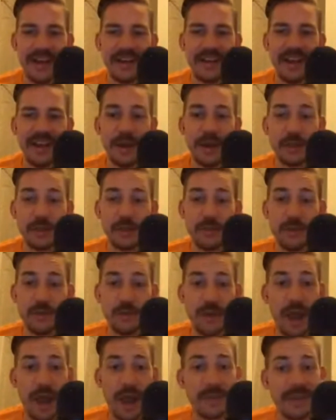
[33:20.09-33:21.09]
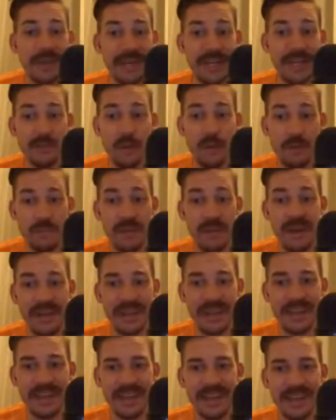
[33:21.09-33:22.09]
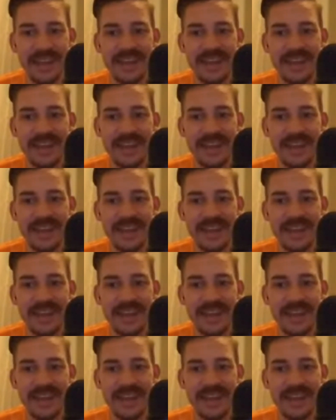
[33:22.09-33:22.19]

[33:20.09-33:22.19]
character for, I'm going to need more money.